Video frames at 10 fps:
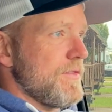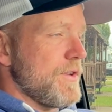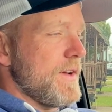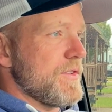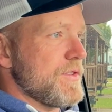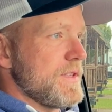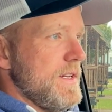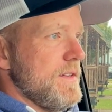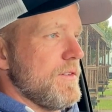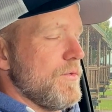driver's
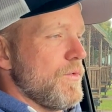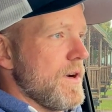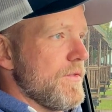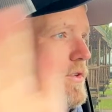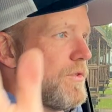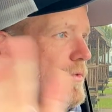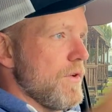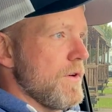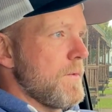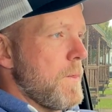seat, wherever you
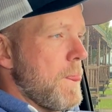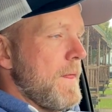are,